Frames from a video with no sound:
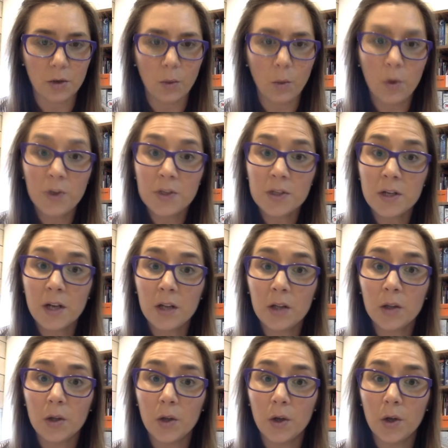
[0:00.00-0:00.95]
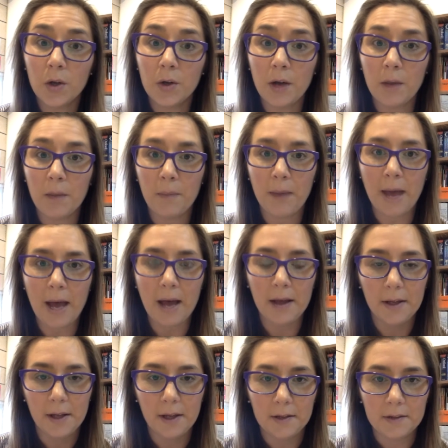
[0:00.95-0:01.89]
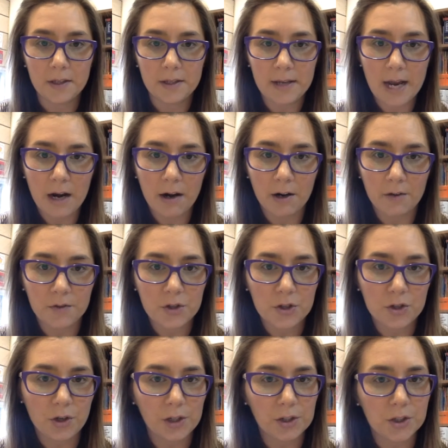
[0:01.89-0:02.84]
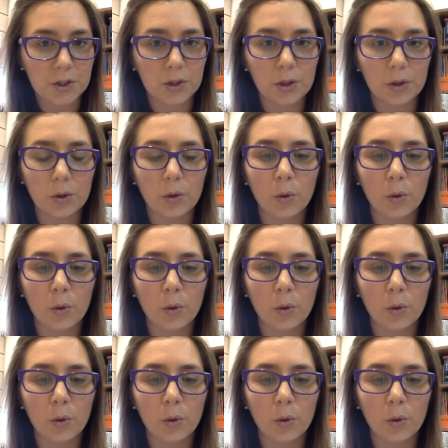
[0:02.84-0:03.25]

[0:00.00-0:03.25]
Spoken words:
Or what did I learn about the narrative structure?